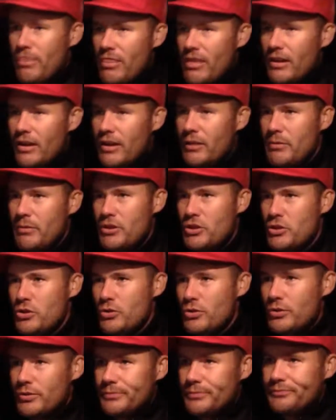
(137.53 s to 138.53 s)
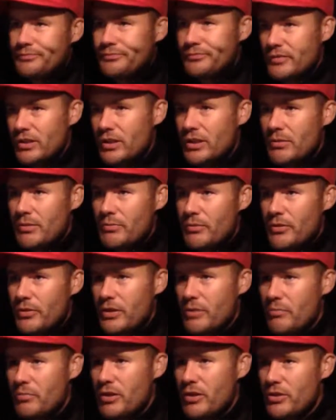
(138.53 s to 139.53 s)
a little bit short on
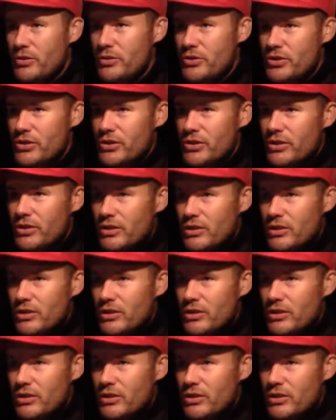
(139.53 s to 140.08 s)
the approach.